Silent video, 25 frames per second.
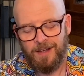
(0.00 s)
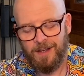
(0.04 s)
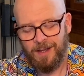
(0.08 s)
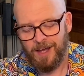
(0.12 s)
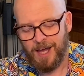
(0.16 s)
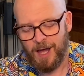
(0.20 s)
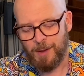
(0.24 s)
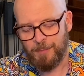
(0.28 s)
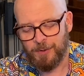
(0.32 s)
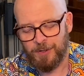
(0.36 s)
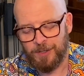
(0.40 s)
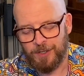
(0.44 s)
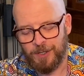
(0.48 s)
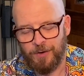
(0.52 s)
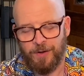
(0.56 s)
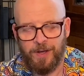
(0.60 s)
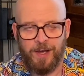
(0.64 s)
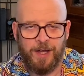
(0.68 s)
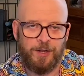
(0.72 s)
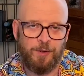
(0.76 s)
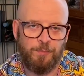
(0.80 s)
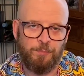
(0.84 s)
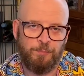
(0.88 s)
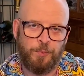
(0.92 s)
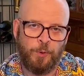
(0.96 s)
I'm going to go
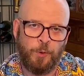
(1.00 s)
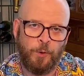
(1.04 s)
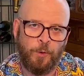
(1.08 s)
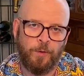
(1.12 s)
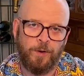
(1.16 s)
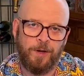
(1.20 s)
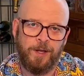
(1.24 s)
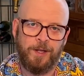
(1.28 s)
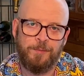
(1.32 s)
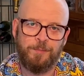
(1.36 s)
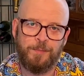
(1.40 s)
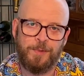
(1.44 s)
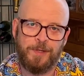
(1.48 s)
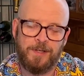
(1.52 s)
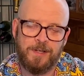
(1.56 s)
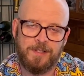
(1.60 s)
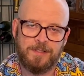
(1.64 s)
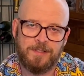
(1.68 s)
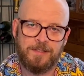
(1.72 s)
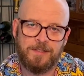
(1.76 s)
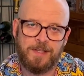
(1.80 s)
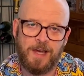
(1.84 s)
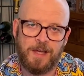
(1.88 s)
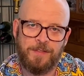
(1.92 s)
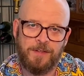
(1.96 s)
ahead and pour it
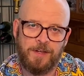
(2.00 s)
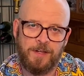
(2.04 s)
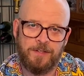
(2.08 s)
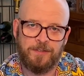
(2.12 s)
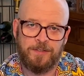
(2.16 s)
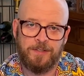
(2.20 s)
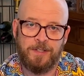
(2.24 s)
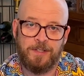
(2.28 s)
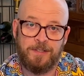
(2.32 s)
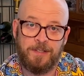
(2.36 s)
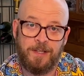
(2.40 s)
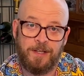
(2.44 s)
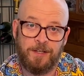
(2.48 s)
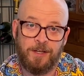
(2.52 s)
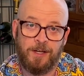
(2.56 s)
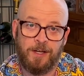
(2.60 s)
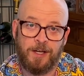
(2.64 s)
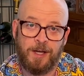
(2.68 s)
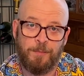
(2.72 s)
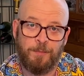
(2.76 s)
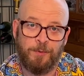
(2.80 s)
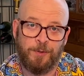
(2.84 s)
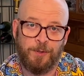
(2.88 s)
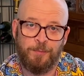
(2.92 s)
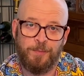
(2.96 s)
because I think it's going to take a
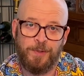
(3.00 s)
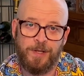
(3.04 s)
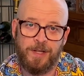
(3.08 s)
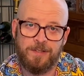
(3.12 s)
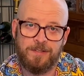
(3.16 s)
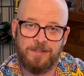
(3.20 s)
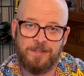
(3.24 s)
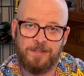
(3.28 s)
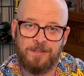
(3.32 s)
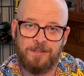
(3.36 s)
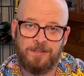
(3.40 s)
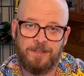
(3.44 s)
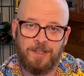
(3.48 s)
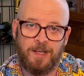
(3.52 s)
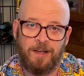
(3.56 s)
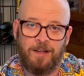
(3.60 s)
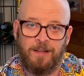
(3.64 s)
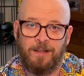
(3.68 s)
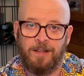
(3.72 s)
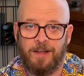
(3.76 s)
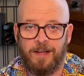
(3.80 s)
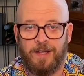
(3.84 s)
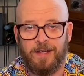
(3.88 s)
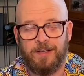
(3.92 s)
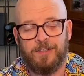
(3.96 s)
couple of minutes to
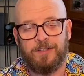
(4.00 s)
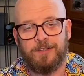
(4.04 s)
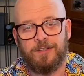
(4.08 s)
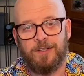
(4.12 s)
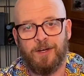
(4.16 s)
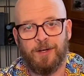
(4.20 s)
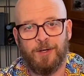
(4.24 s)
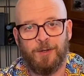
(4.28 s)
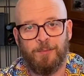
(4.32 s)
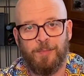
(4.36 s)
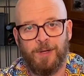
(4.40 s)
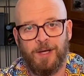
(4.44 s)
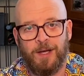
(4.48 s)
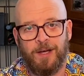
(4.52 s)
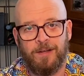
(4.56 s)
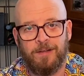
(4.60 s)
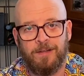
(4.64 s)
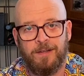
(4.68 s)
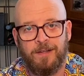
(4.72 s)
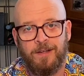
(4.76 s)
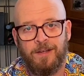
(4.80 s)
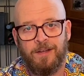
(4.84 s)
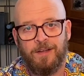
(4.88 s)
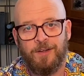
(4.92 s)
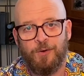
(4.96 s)
settle, and I can talk about
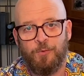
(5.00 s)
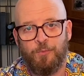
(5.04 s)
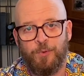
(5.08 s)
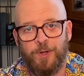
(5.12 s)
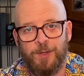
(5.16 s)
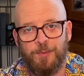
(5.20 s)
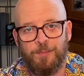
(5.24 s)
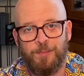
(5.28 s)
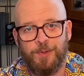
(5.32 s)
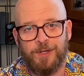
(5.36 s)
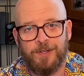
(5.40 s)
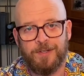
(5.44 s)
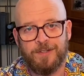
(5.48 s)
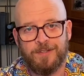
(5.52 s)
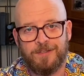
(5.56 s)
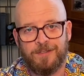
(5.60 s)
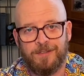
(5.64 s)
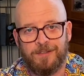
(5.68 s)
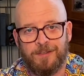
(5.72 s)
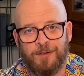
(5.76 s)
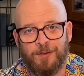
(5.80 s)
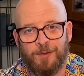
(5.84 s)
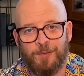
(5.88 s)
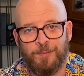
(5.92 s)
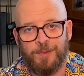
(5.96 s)
wheat beers a
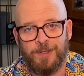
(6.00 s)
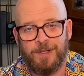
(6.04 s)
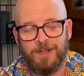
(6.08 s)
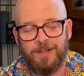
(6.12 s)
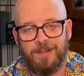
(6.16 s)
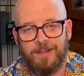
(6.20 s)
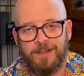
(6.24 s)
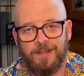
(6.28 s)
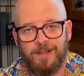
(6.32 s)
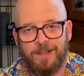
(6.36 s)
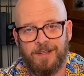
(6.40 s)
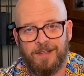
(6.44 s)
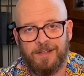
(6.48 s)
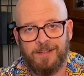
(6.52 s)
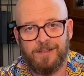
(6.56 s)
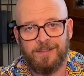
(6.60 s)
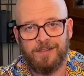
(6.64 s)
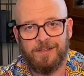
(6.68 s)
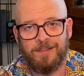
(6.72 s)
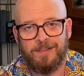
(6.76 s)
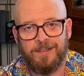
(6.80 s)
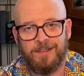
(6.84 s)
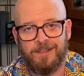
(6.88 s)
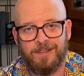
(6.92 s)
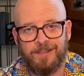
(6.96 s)
little bit
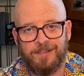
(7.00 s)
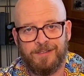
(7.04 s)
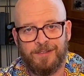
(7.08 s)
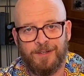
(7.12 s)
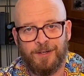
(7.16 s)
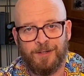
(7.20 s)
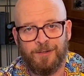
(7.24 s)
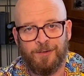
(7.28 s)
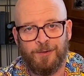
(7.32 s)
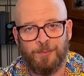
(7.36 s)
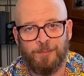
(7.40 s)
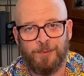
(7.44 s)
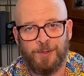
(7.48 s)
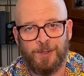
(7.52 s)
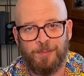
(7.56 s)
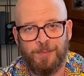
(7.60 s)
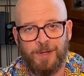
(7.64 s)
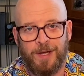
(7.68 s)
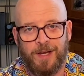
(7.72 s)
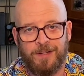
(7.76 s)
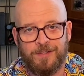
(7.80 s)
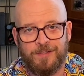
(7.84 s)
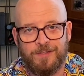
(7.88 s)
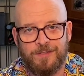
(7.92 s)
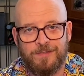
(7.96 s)
and talk a little bit
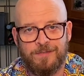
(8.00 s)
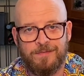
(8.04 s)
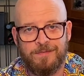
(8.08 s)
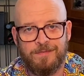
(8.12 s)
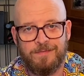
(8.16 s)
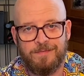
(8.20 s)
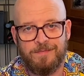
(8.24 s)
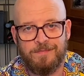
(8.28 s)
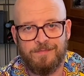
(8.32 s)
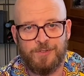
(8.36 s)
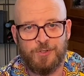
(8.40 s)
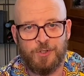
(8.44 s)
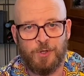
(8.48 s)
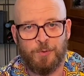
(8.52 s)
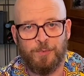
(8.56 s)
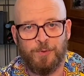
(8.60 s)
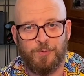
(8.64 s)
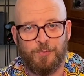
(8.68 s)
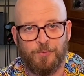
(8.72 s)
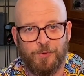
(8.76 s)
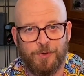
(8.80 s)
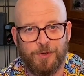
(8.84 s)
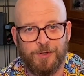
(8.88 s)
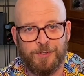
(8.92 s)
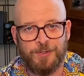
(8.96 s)
about
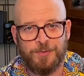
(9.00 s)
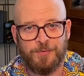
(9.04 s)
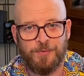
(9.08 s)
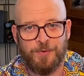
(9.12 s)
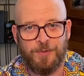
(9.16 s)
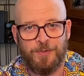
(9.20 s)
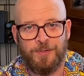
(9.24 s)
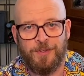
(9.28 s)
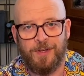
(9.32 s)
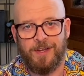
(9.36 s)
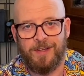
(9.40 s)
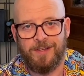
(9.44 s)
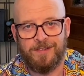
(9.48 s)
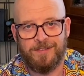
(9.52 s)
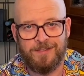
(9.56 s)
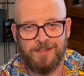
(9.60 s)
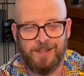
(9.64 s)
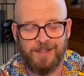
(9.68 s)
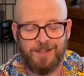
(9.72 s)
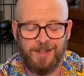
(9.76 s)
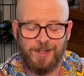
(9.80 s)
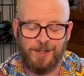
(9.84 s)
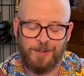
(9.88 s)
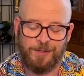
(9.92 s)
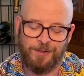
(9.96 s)
German words for things that
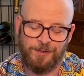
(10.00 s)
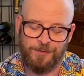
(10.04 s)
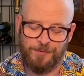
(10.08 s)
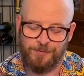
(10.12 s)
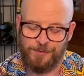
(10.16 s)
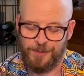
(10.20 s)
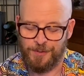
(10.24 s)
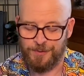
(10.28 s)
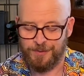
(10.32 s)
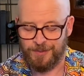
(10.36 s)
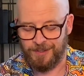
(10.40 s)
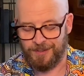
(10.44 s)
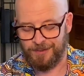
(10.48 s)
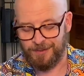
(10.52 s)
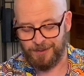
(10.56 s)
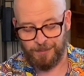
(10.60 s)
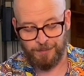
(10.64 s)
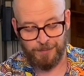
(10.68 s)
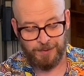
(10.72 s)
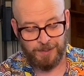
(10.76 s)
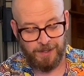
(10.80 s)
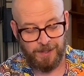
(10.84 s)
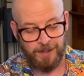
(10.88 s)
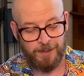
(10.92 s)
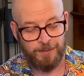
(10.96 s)
get confusing
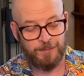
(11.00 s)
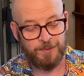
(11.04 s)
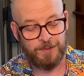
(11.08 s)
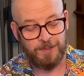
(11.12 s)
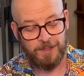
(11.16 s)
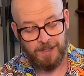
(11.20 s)
sometimes.